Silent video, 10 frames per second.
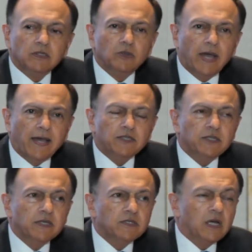to
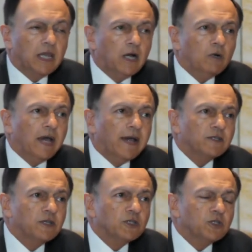allow
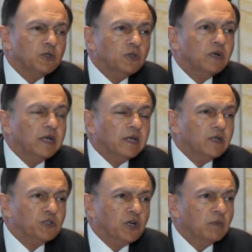access to
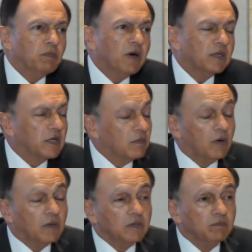junk bond
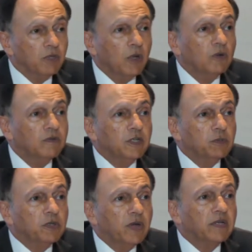or below
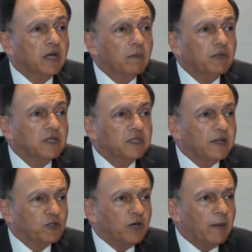investment grade companies
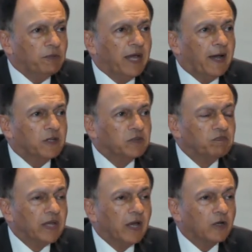that trapped cash
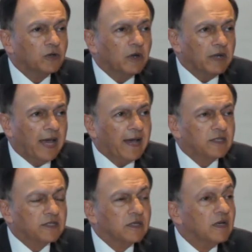and could not
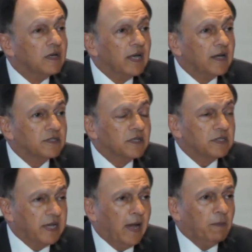
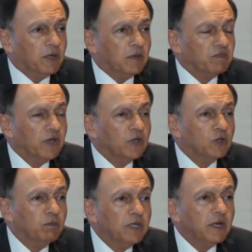access capital to build